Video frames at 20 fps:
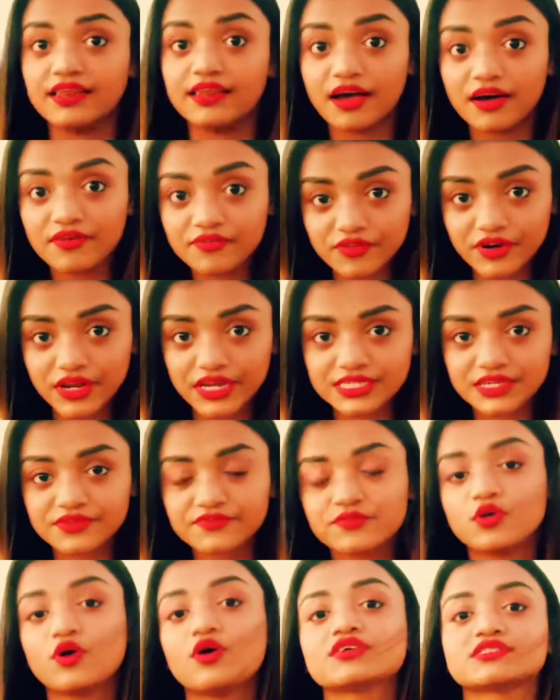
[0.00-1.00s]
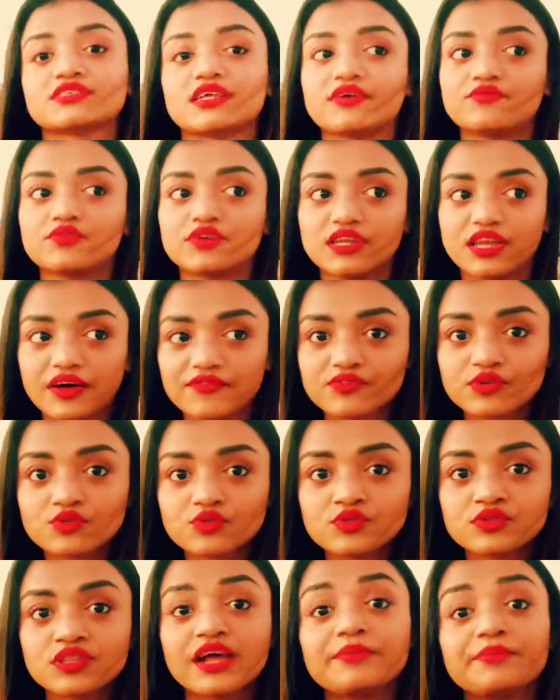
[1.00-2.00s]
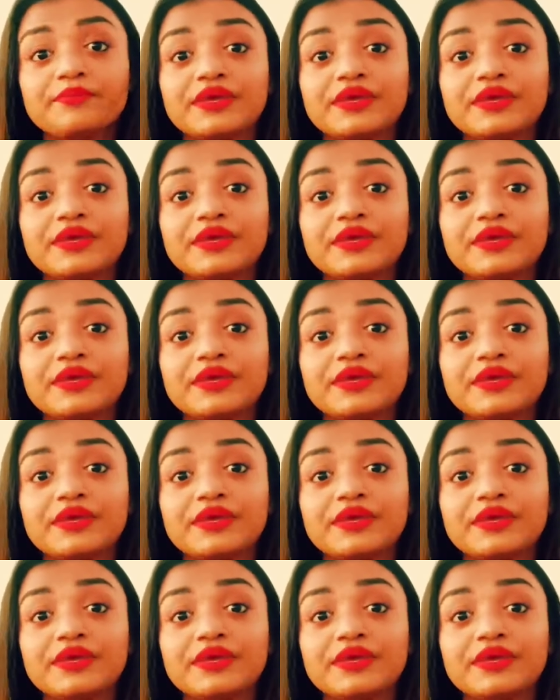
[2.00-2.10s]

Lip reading: I love creating vlogs and I would love to do